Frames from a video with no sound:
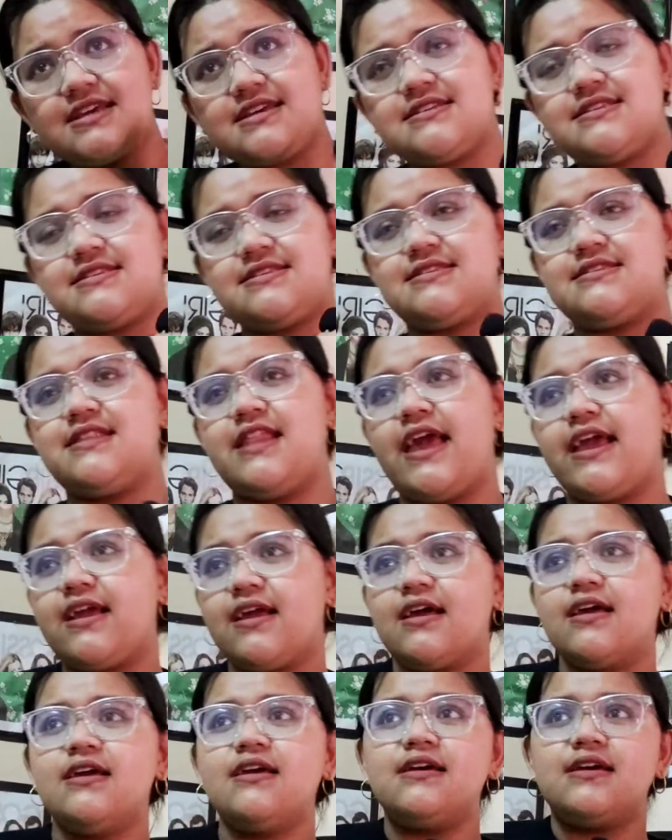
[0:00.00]
this, like
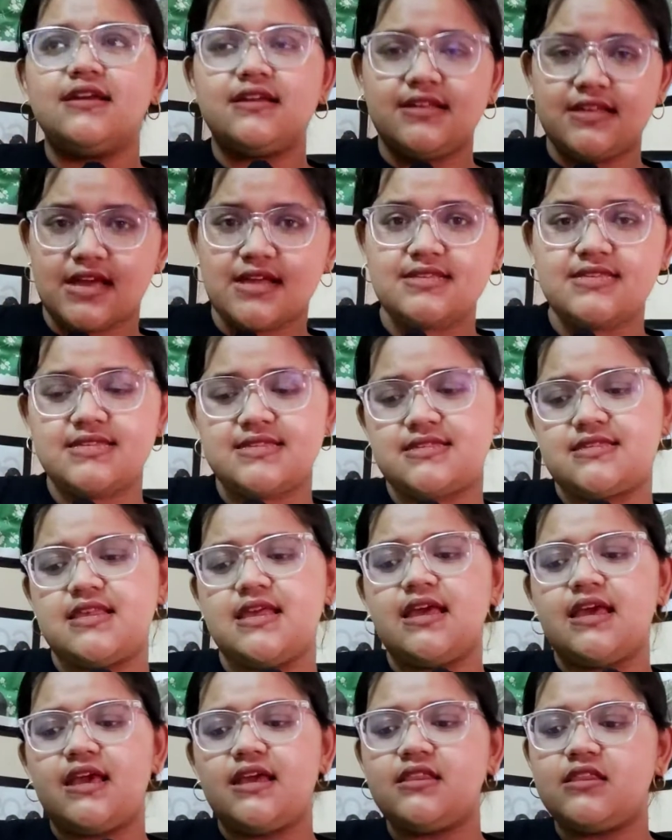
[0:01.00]
yes,
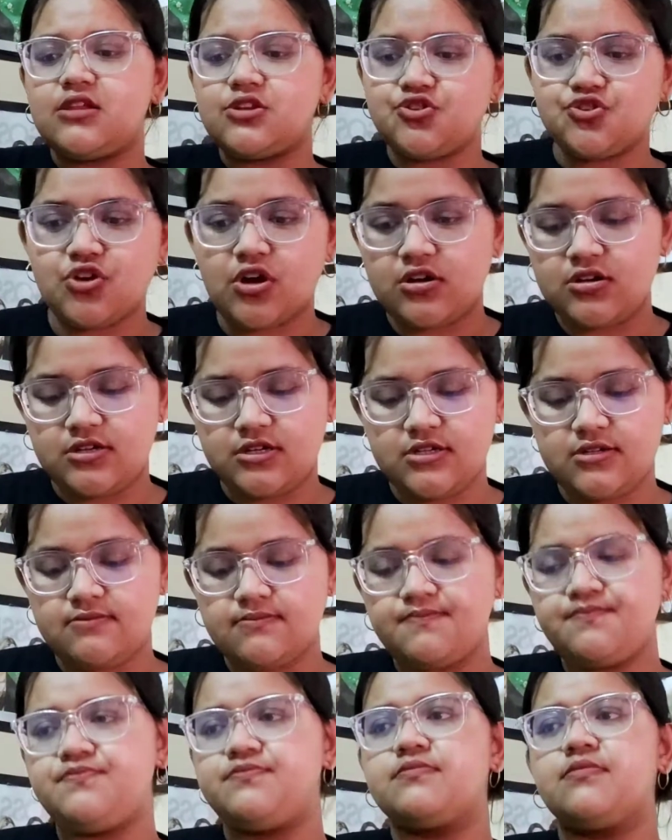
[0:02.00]
in the short
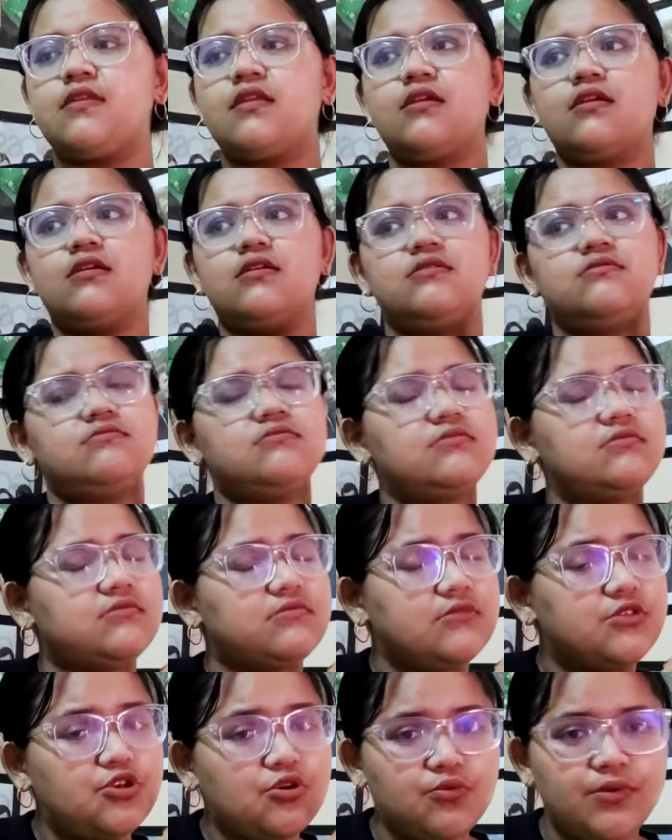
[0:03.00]
term
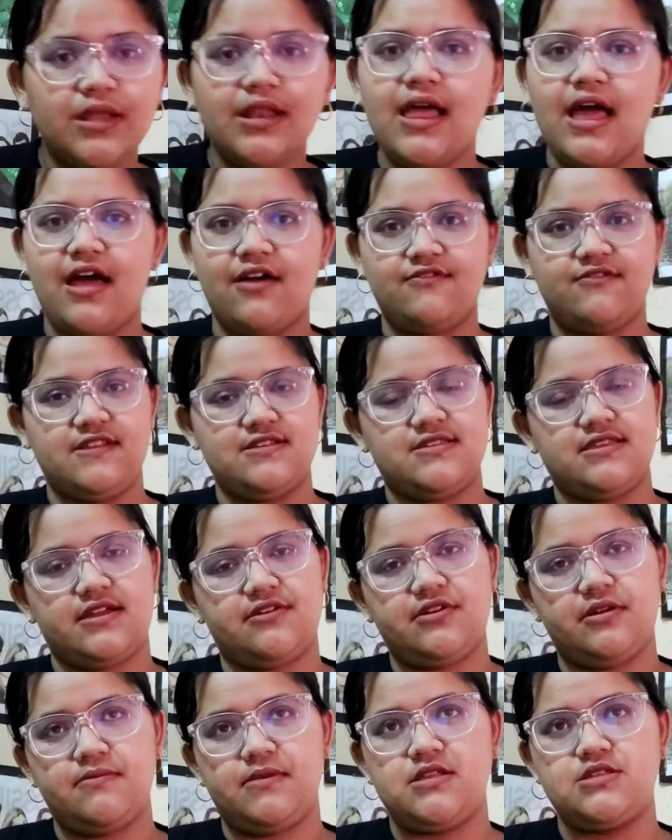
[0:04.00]
you will have
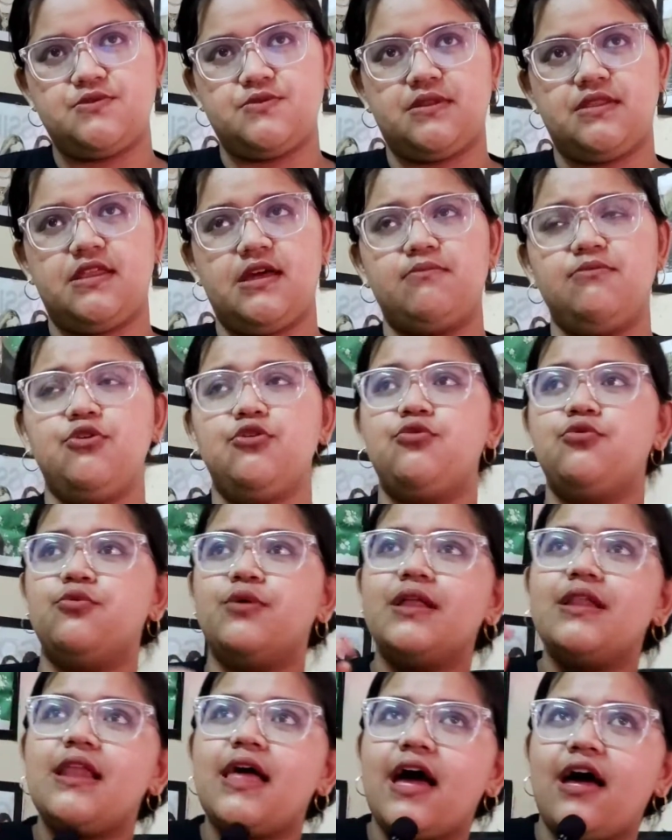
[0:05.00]
disagreements with them, you
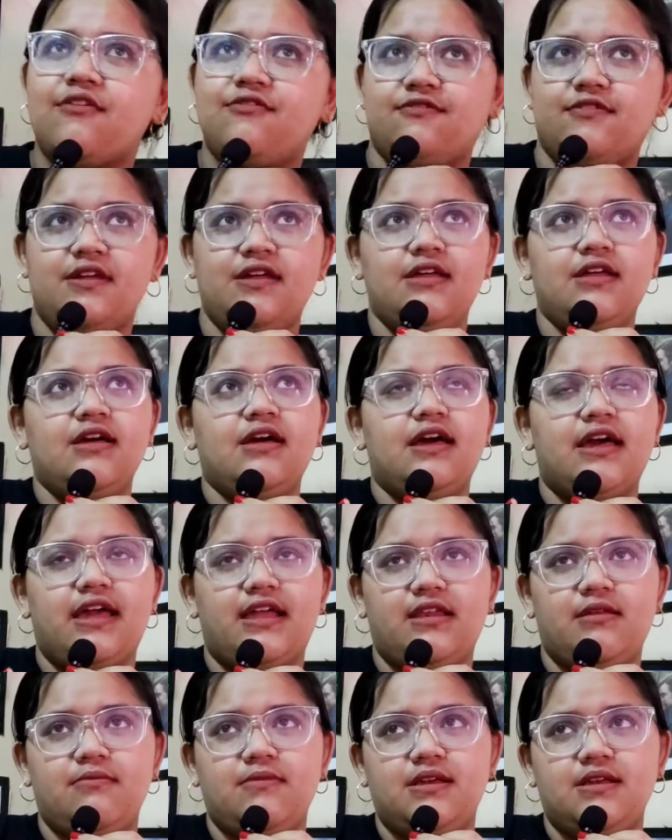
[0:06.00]
will have
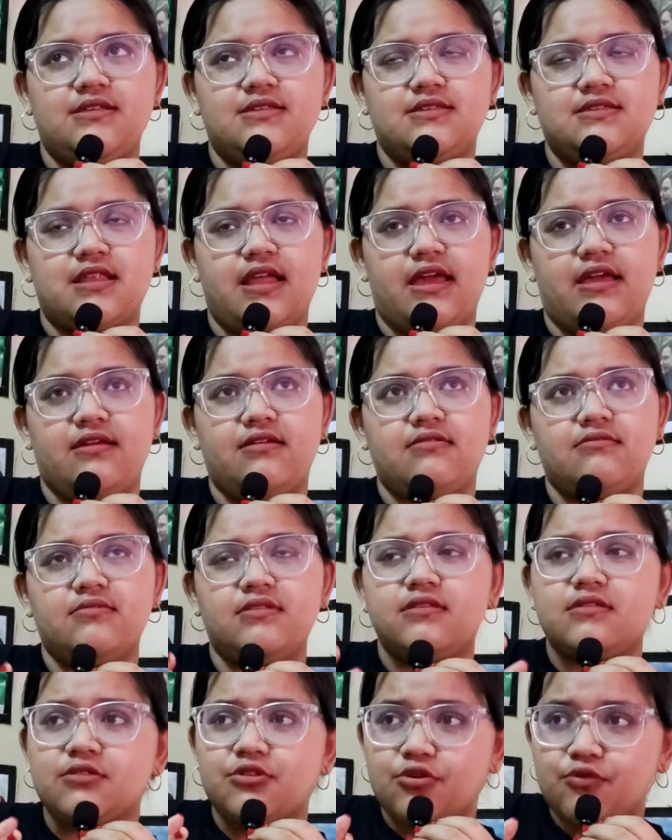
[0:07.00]
enemies, like
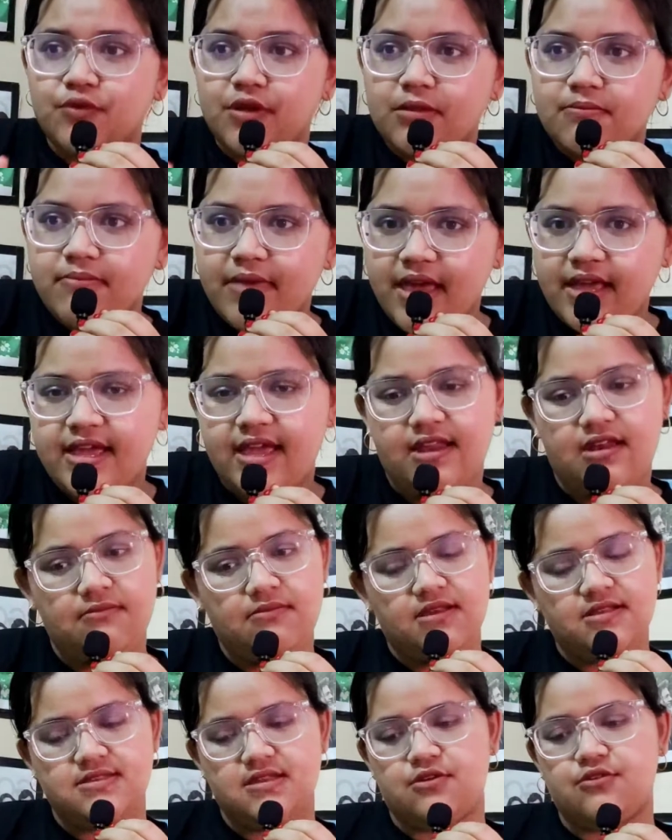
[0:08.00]
you will make
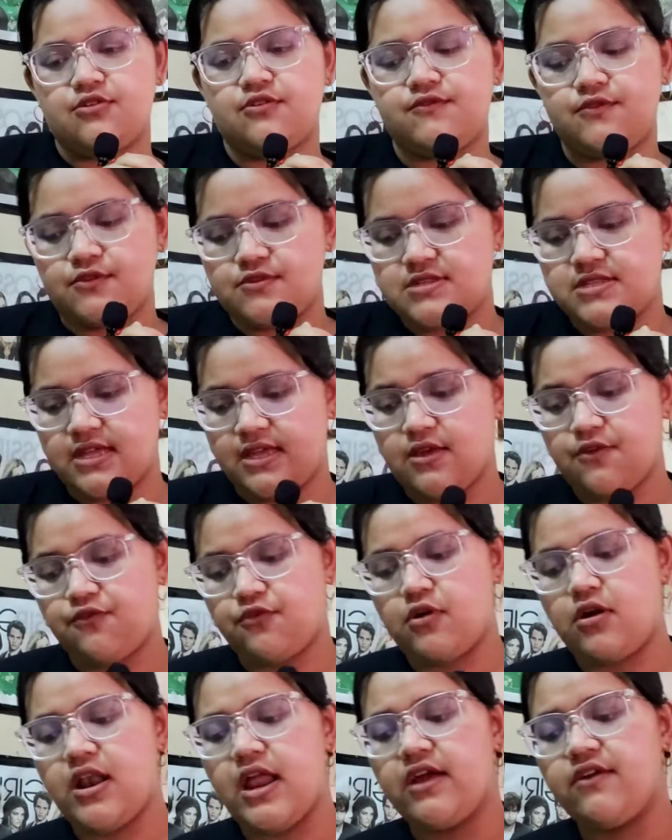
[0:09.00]
enemies out of those things if
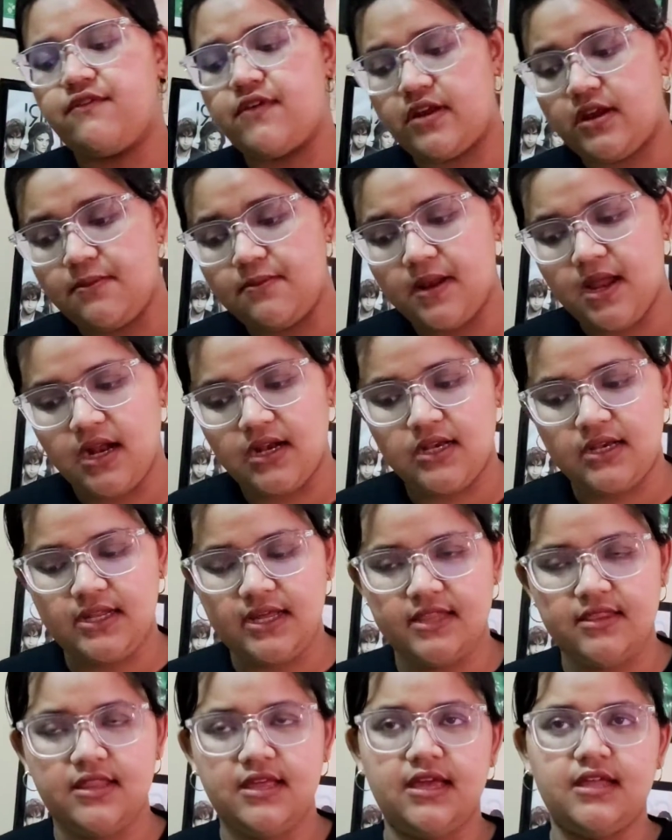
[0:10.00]
you are like very blunt
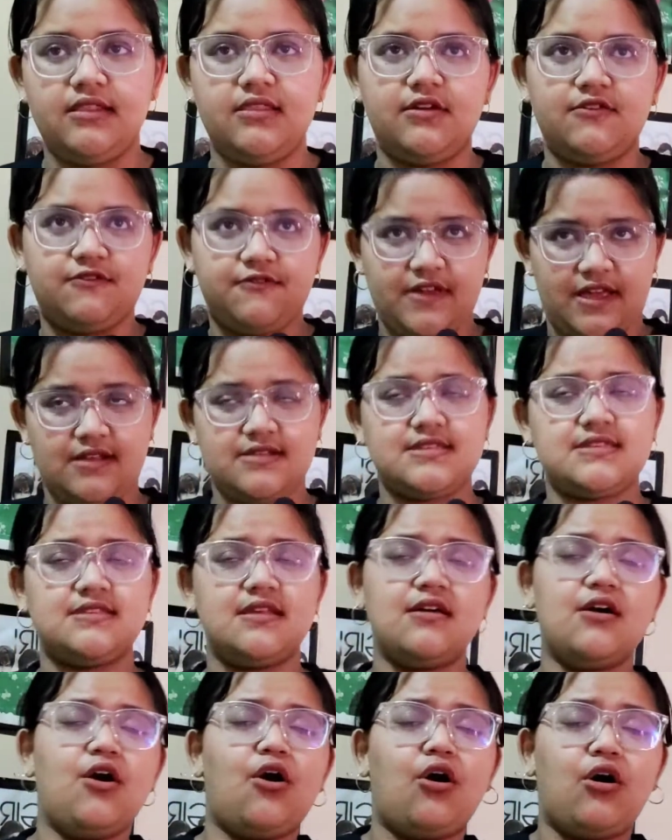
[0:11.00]
at, in the face,
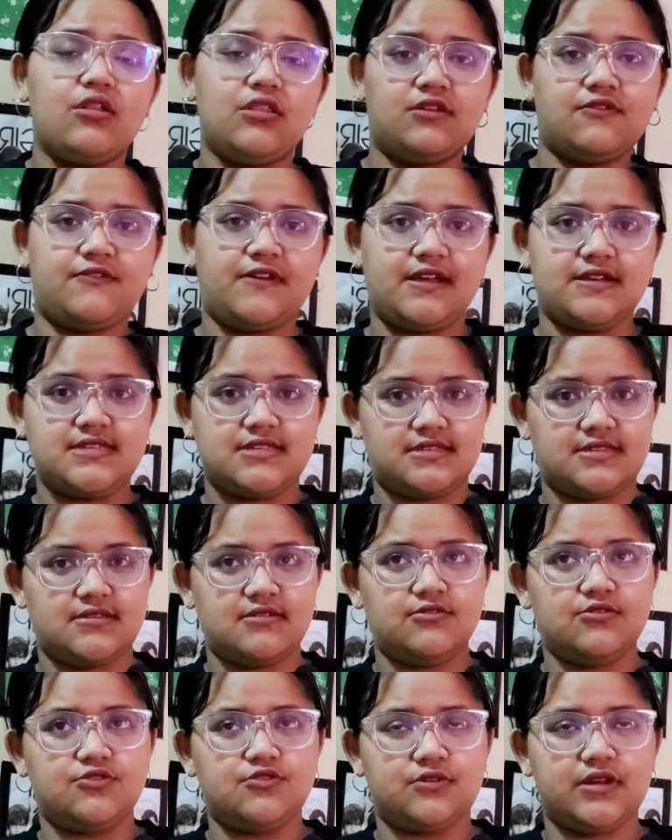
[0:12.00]
on the face
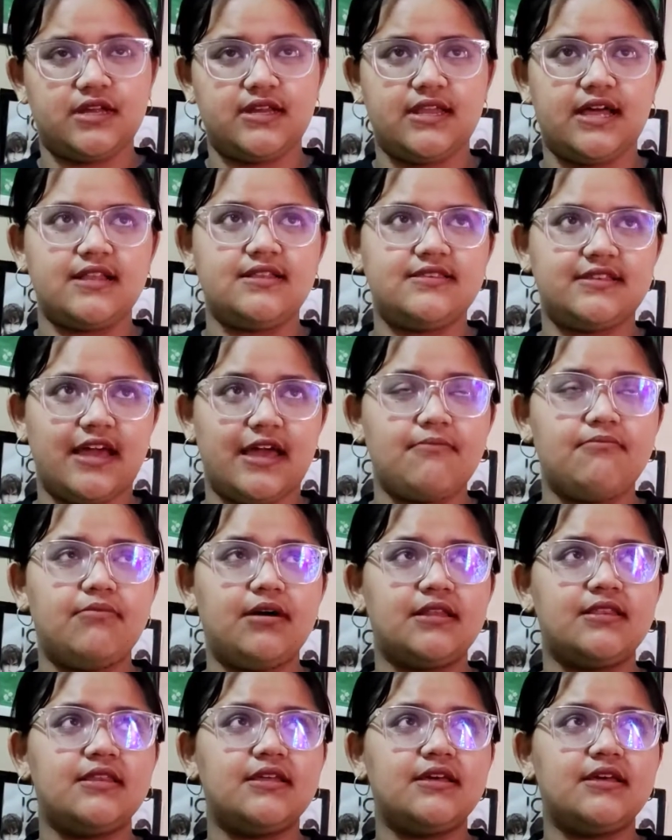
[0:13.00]
during that time, but